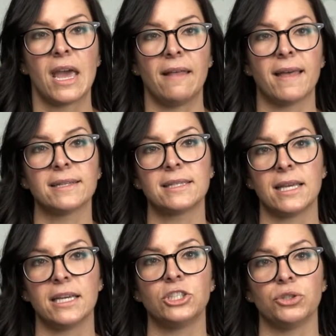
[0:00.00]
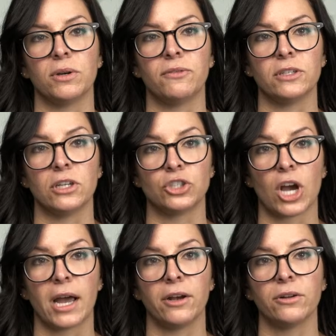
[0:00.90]
And that's the issue. If a
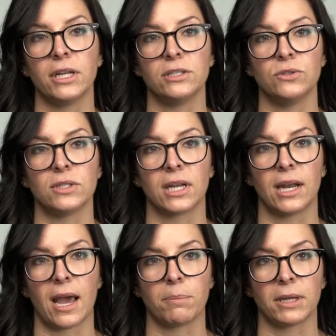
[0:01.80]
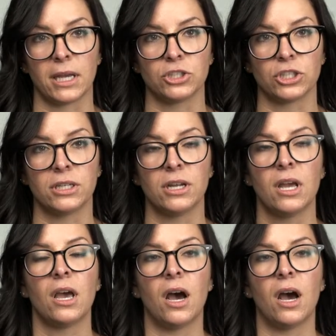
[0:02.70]
child is using an application,